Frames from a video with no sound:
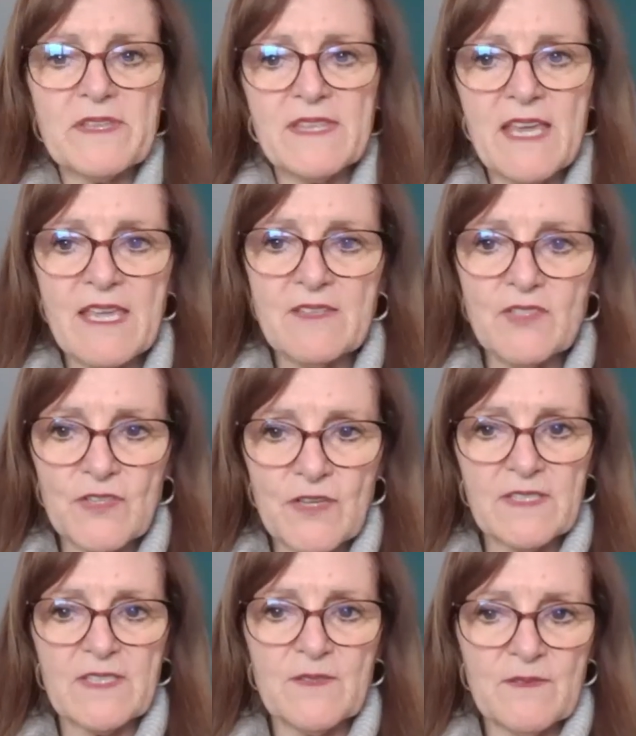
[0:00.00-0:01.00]
They
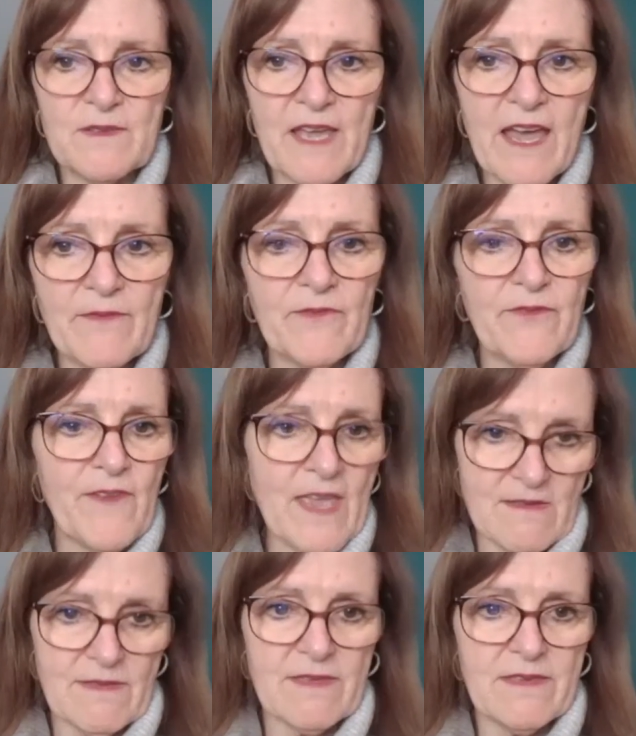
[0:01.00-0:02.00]
just have a
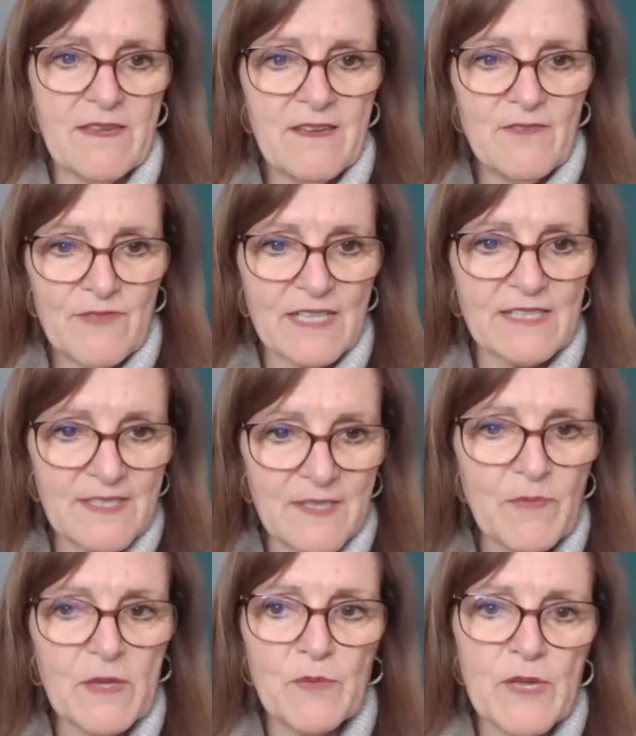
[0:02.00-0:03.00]
faith that
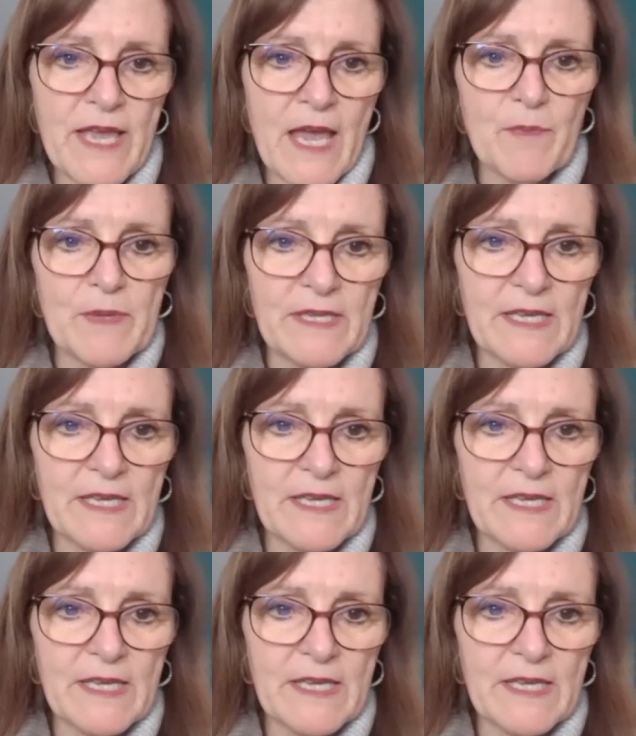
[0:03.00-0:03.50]
something will happen.